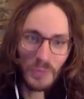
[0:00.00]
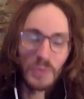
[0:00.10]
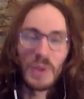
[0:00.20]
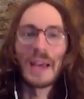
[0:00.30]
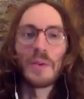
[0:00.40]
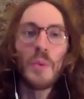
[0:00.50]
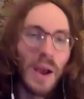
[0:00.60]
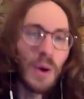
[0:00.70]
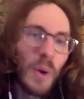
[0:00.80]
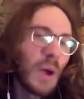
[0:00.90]
like
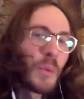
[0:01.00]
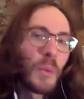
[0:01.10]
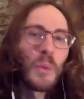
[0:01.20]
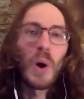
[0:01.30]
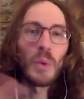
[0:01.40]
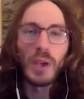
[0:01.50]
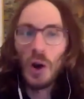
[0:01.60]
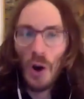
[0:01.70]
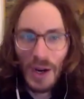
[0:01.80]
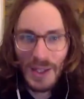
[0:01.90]
what we
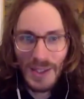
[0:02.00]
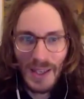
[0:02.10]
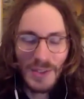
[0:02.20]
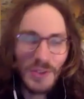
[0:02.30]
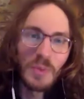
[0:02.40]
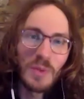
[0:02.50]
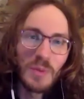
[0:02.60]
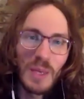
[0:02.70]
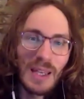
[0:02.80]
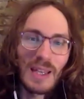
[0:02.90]
are as human
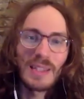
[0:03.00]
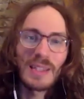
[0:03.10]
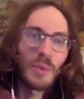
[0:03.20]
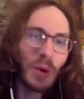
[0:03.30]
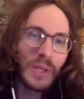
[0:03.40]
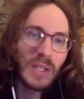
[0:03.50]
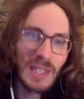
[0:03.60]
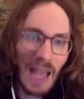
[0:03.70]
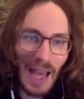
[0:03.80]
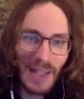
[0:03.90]
beings and where we
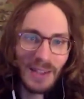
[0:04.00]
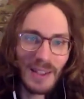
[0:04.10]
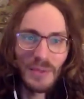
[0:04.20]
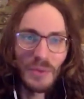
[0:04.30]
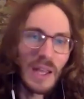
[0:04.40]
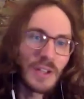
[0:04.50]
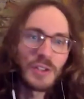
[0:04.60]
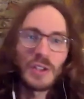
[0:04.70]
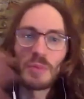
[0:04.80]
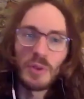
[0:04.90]
stand in
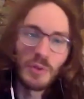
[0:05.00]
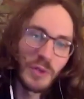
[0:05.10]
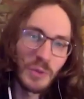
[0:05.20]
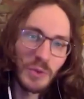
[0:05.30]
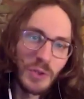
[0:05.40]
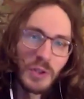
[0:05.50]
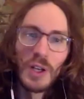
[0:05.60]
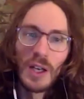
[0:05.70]
relationship to the future,